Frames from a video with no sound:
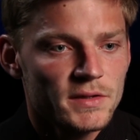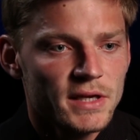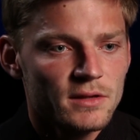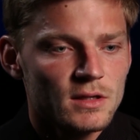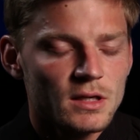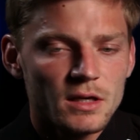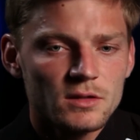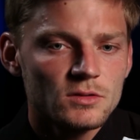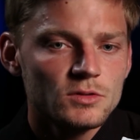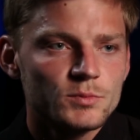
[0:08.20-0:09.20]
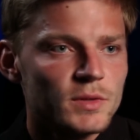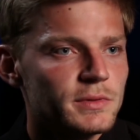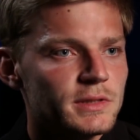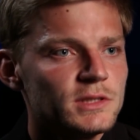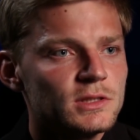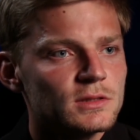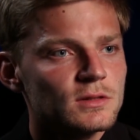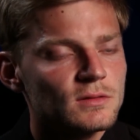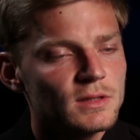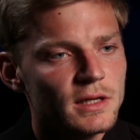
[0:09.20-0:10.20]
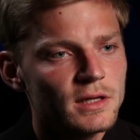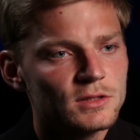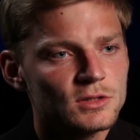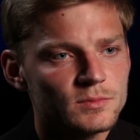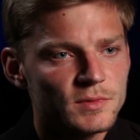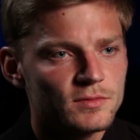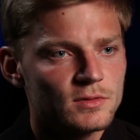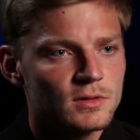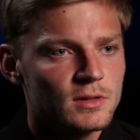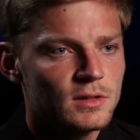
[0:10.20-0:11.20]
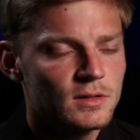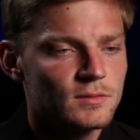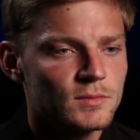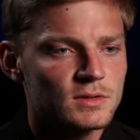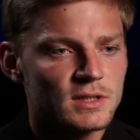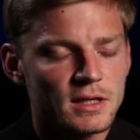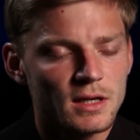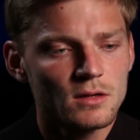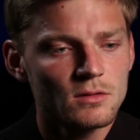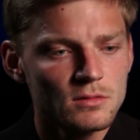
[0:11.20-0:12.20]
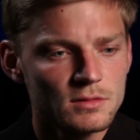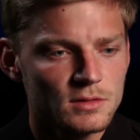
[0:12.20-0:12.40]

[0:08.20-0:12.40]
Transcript: Yeah, I think I had a good preparation on clay just before Monte Carlo.